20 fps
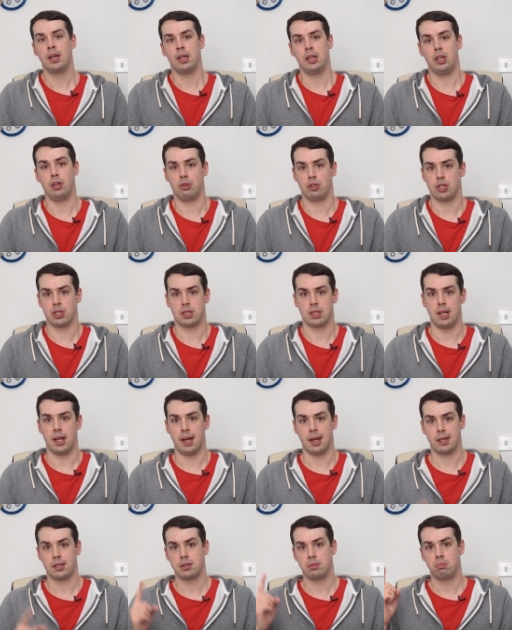You could just
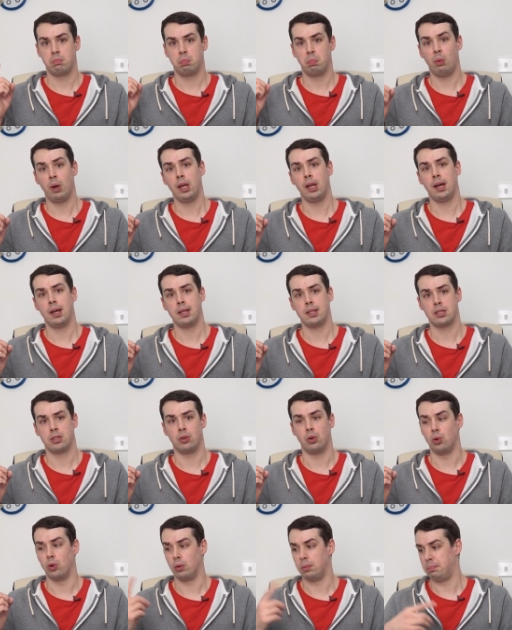select one light
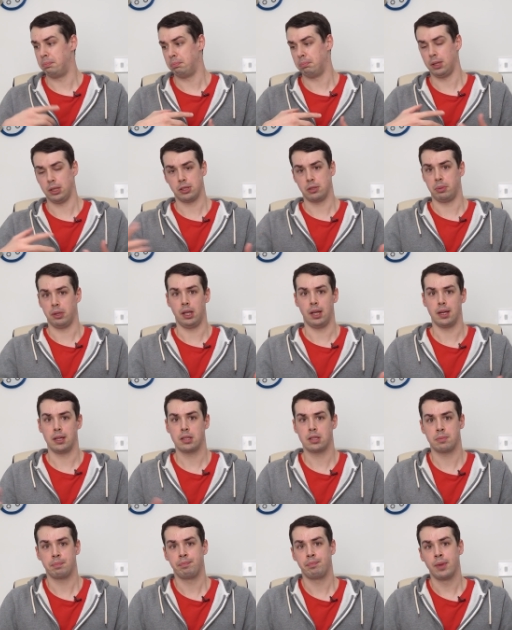or multiple
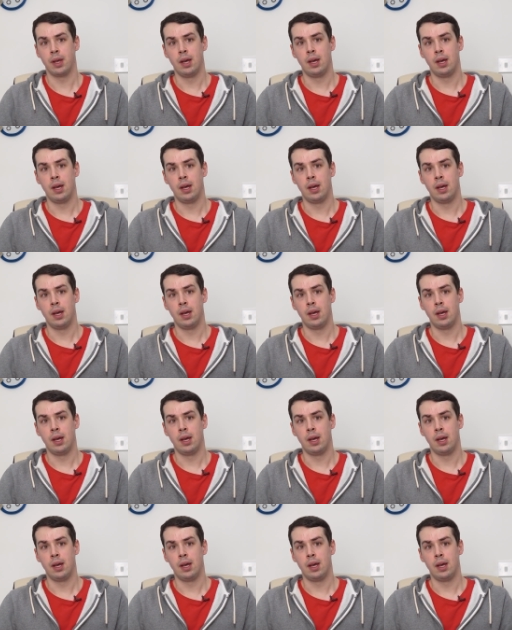lights.